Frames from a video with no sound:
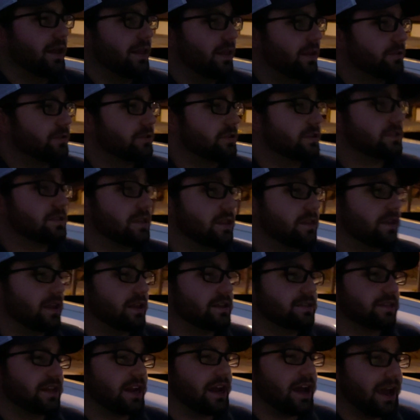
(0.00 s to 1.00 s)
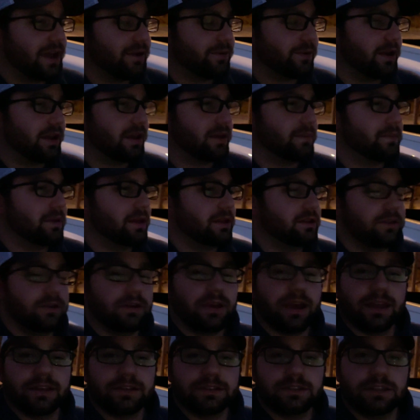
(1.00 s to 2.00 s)
those are just the things that I recommend you
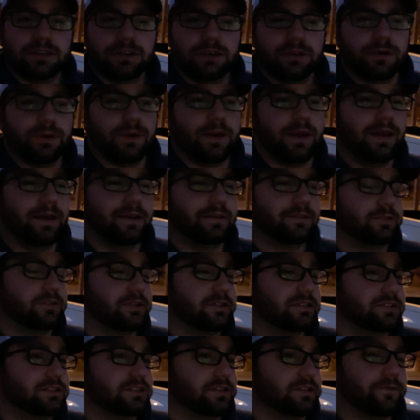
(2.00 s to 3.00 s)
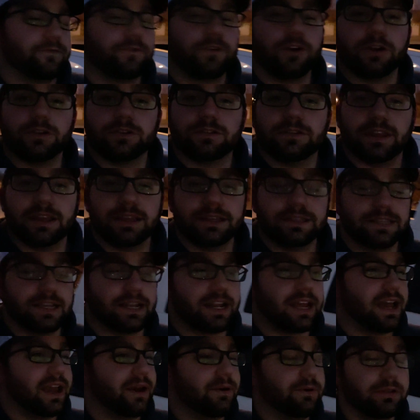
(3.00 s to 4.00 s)
guys do. Those are just the first things
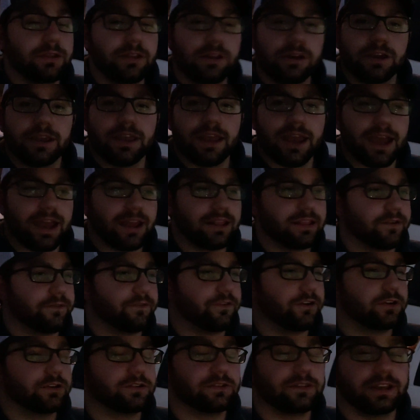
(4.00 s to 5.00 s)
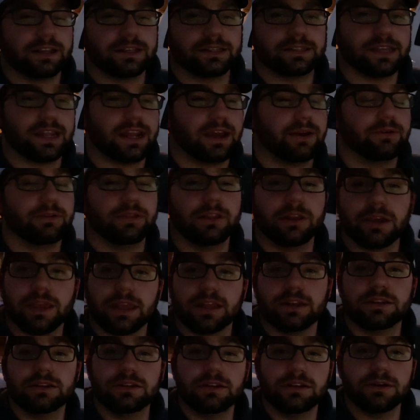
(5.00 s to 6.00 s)
that I would look at, the first things that I would look
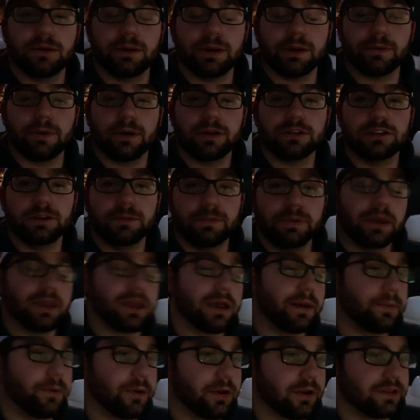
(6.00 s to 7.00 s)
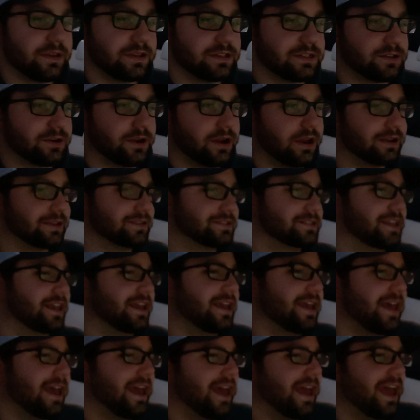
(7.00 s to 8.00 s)
into doing once you pick up one of these trucks.
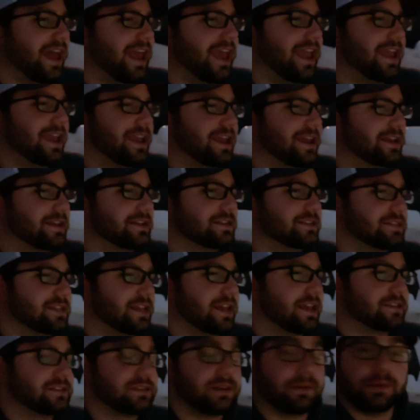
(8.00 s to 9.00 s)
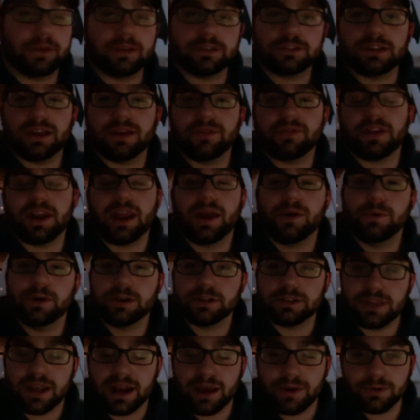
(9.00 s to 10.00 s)
And some of the stuff that I
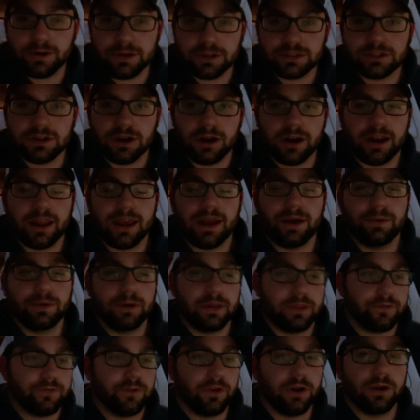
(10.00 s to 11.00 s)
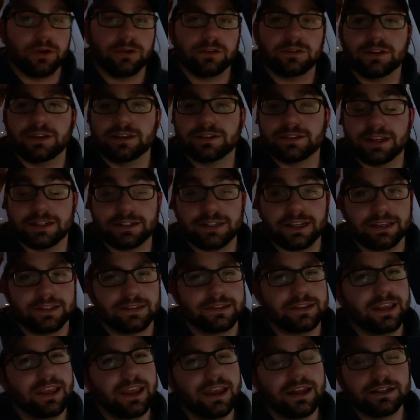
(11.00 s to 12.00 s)
wish that I would have started out with first, such
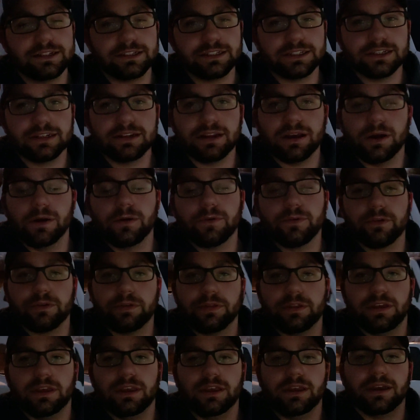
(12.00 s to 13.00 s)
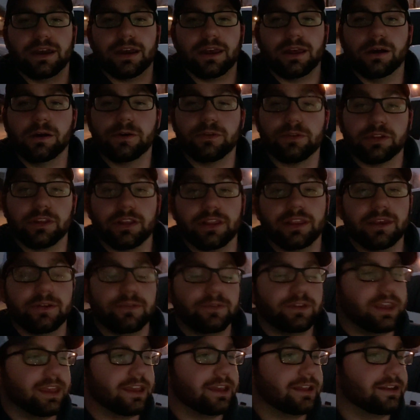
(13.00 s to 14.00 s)
as the engine over the
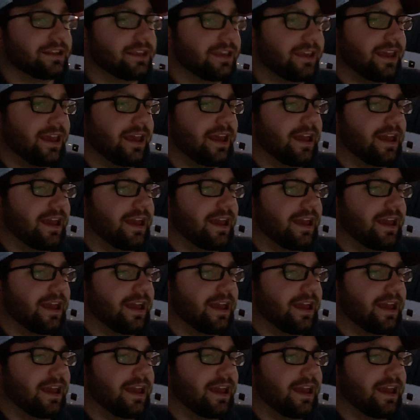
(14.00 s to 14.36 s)
lift kit.